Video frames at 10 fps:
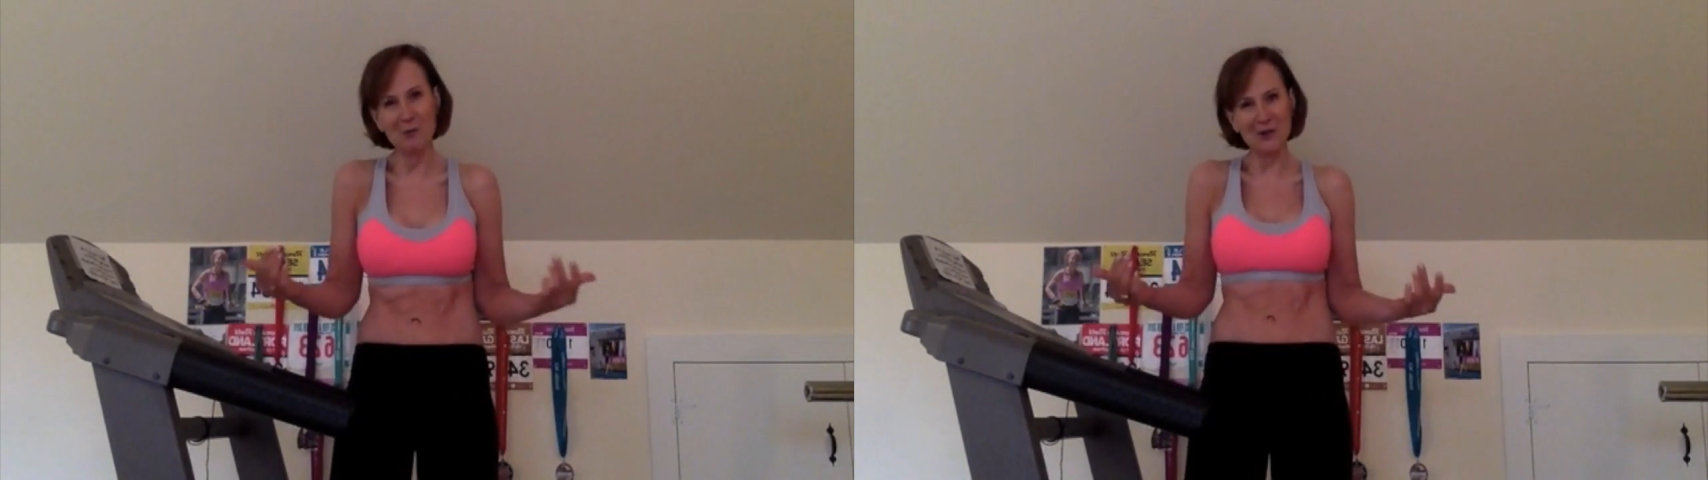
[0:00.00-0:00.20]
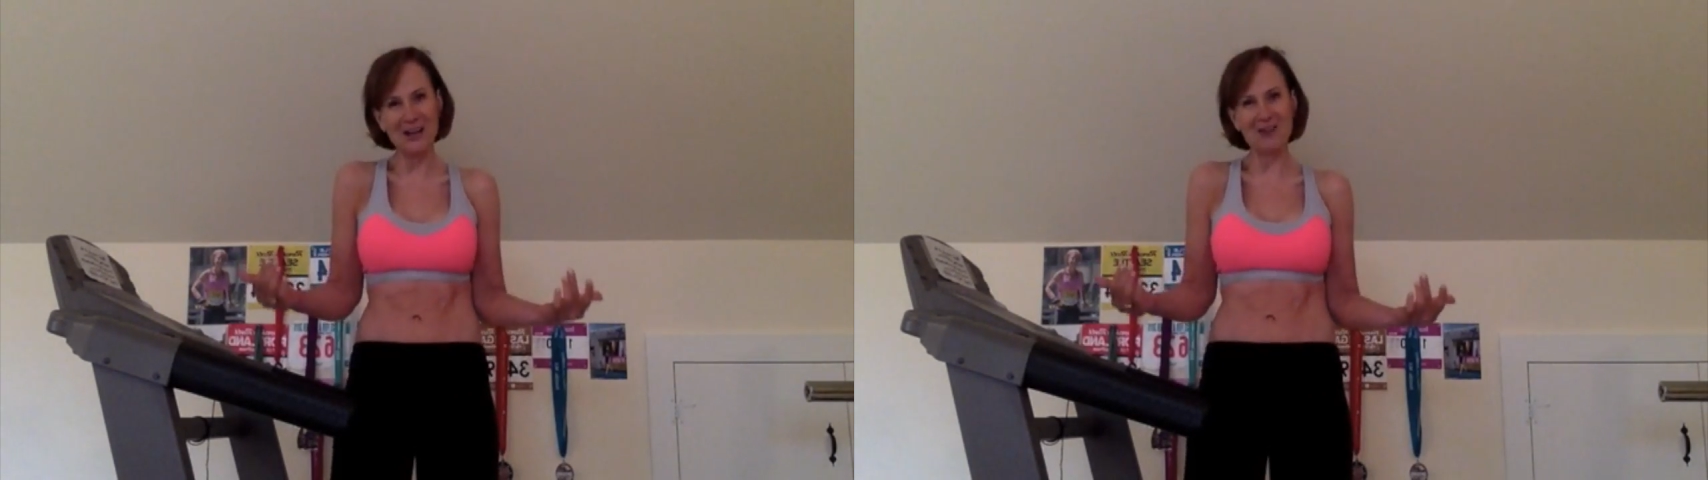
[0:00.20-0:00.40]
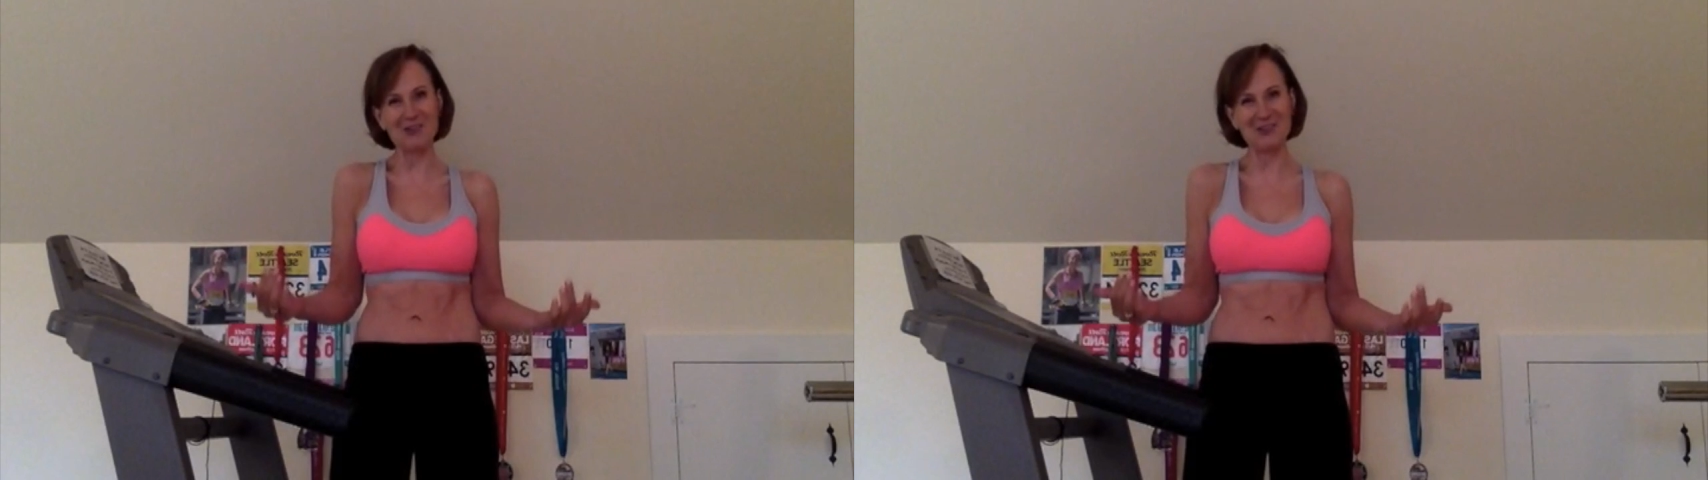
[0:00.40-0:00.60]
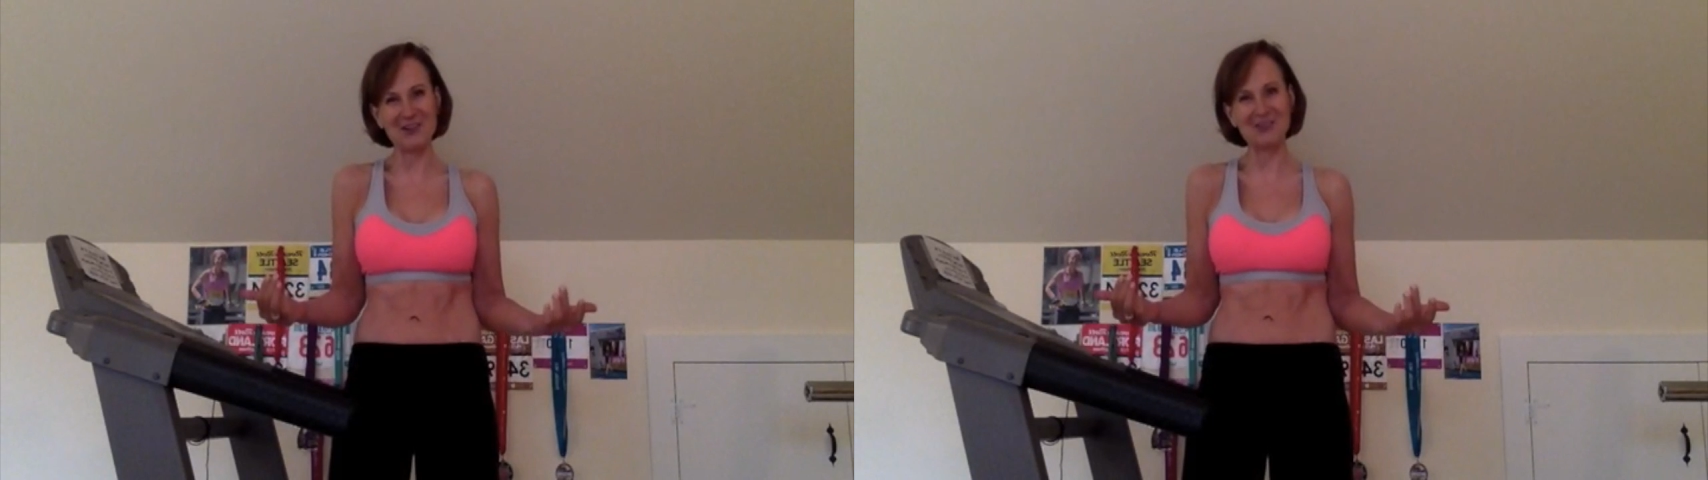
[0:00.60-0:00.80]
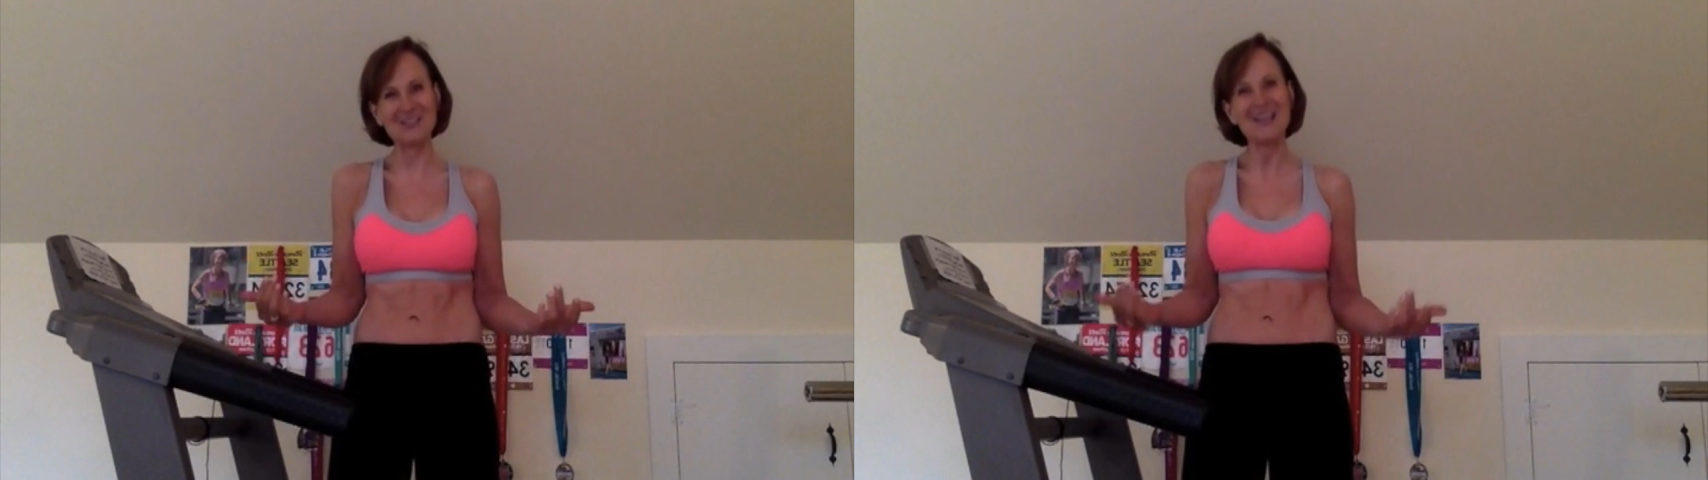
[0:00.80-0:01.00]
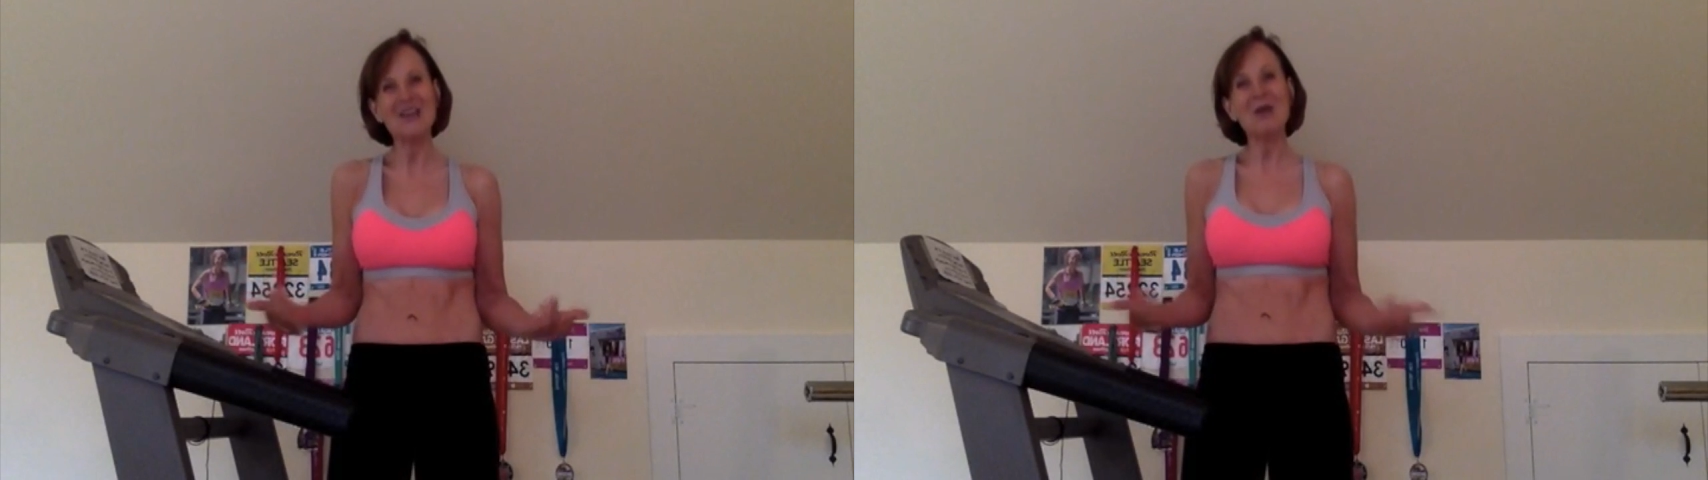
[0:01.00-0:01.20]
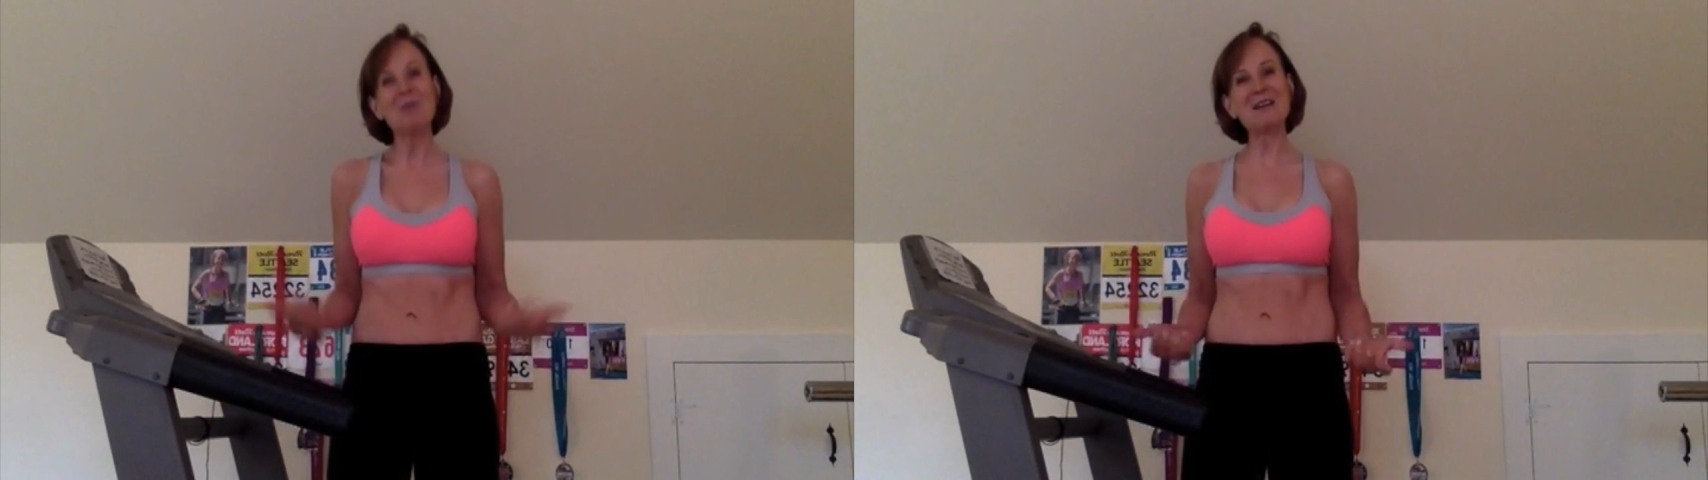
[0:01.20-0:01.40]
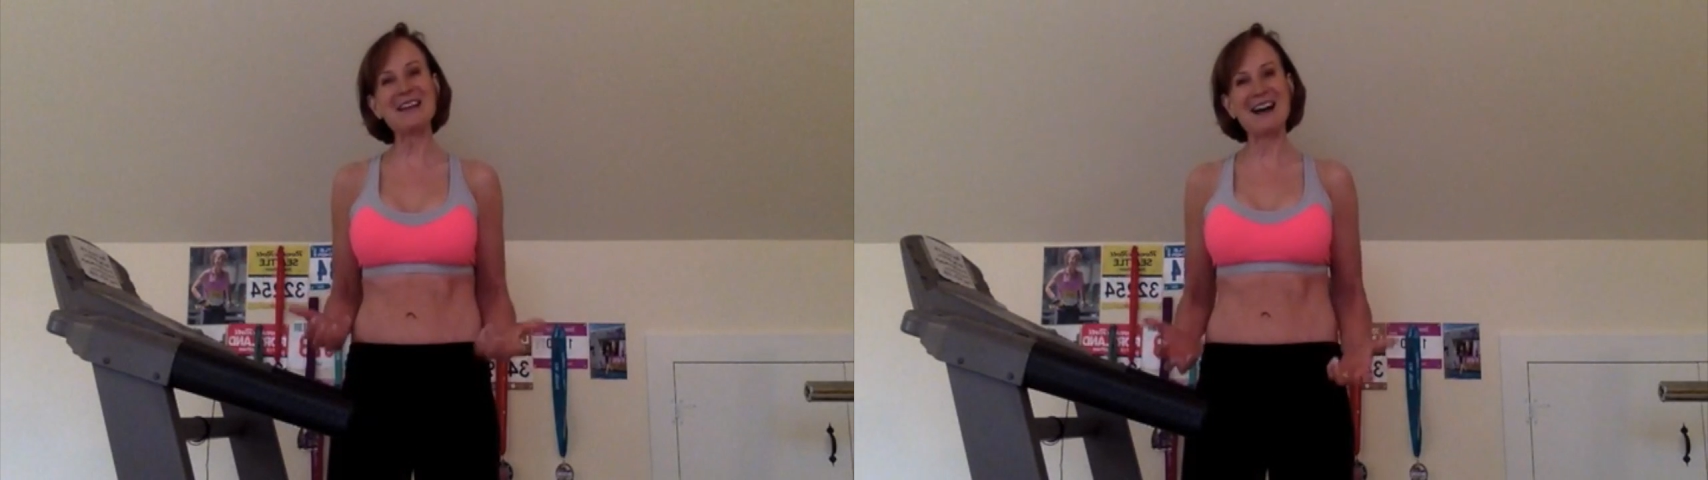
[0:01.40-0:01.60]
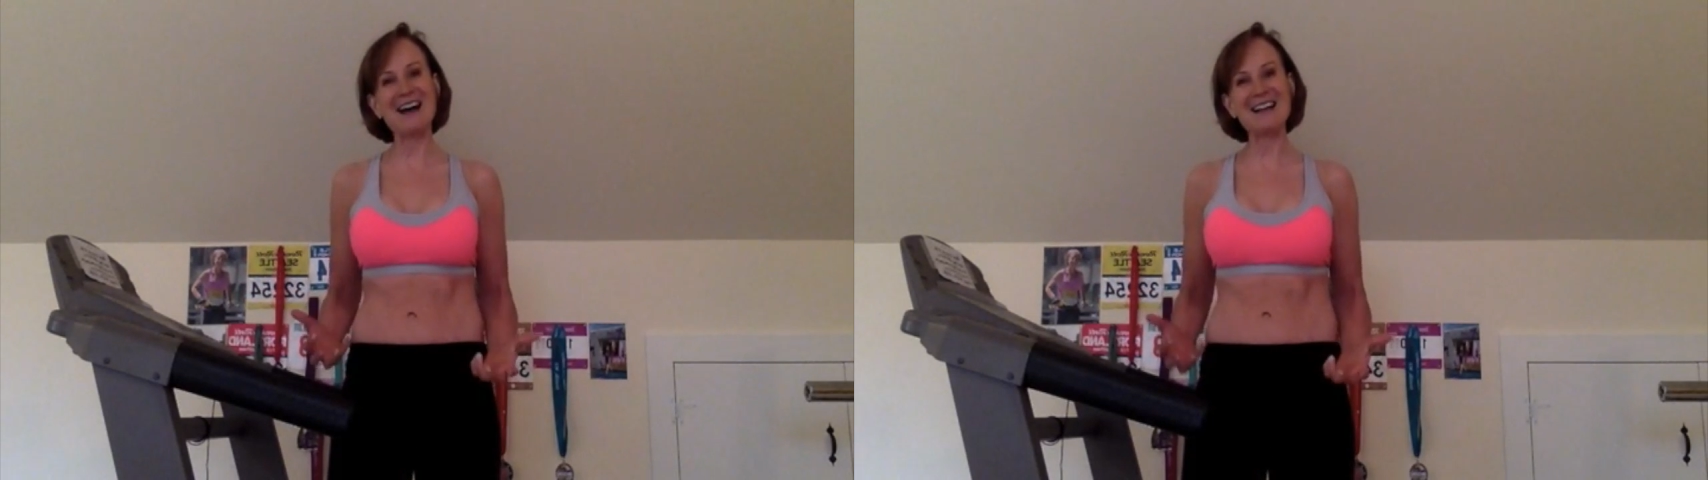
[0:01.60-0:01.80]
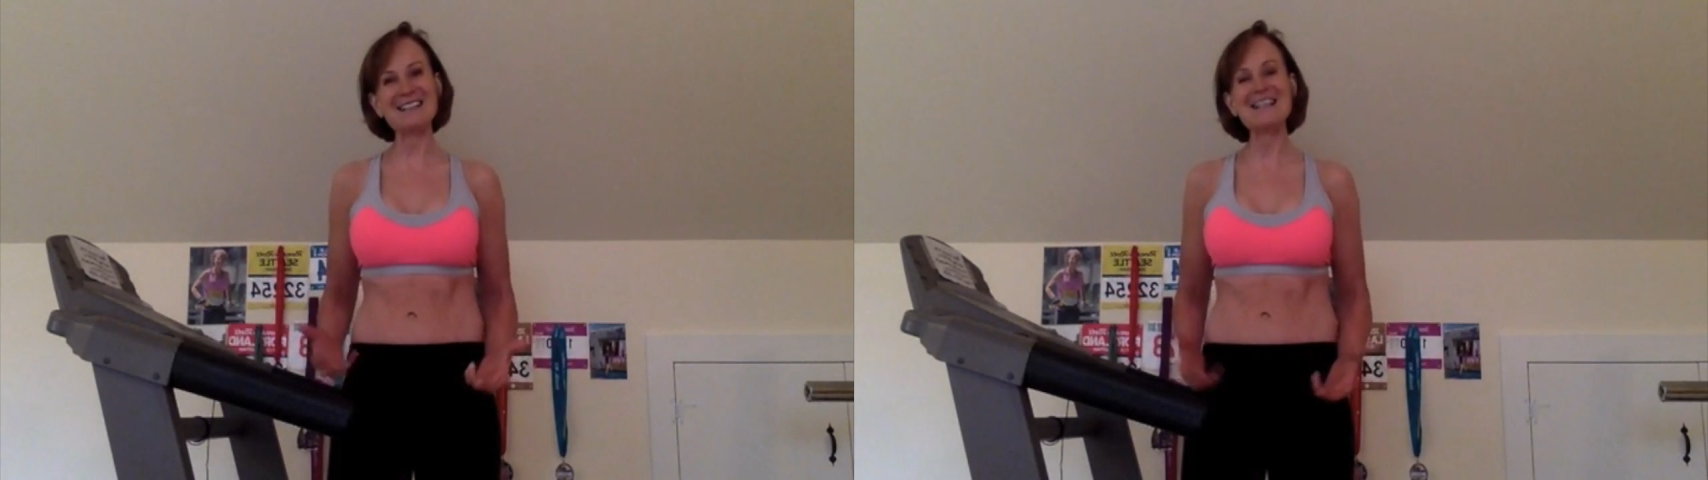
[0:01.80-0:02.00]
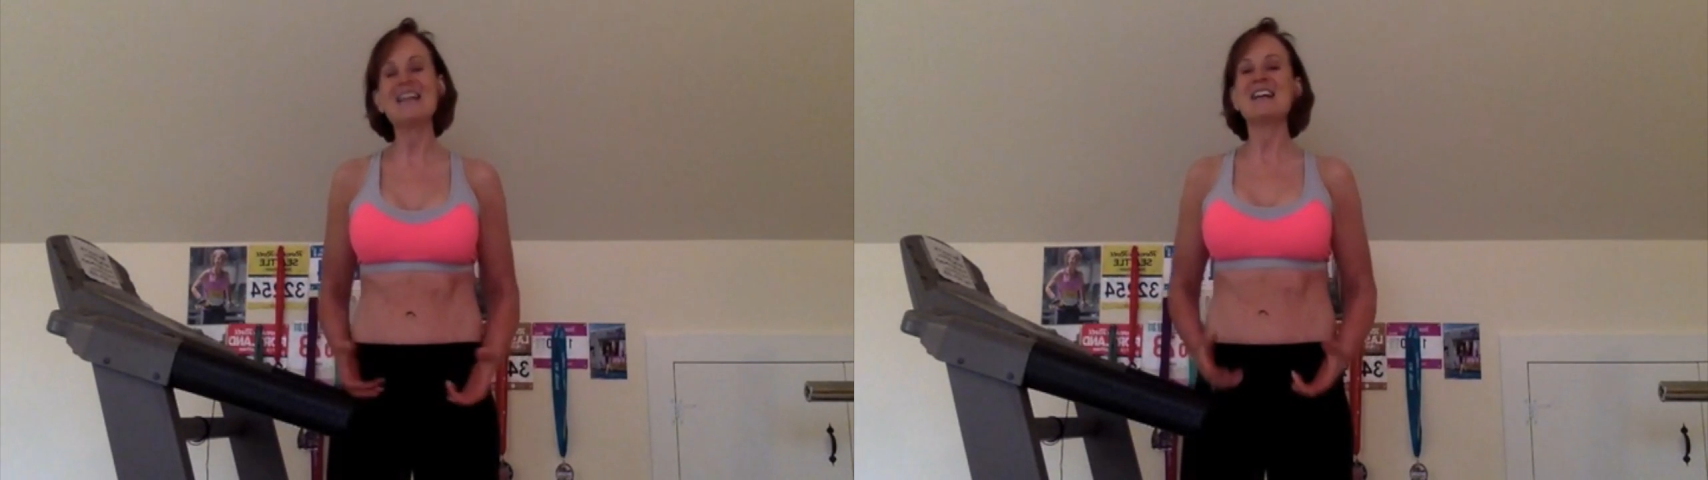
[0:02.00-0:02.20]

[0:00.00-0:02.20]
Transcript: workout clothes because